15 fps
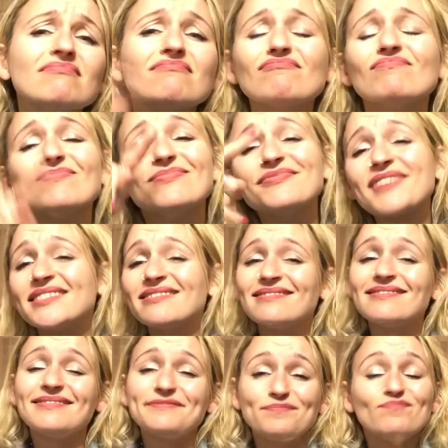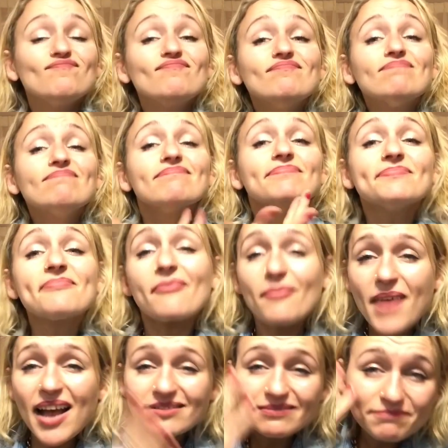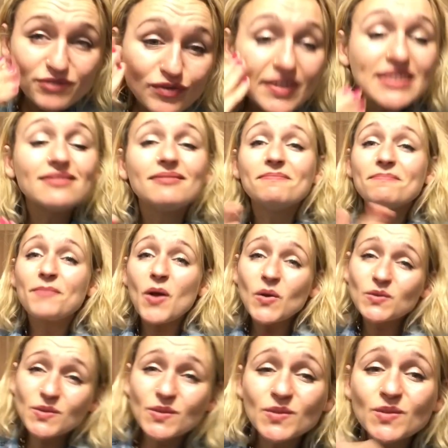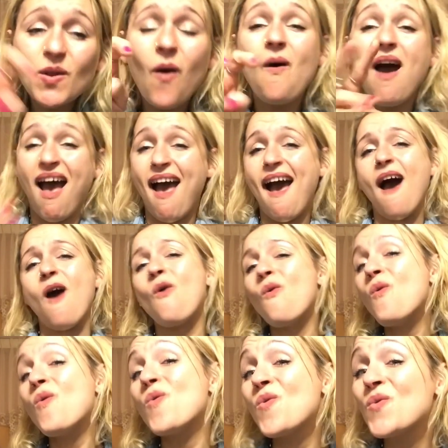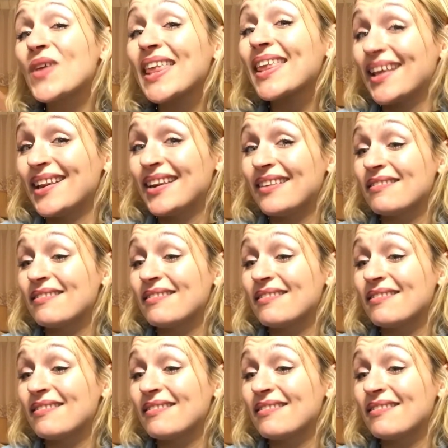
I'm just speaking from my heart. This is my experience, my journey,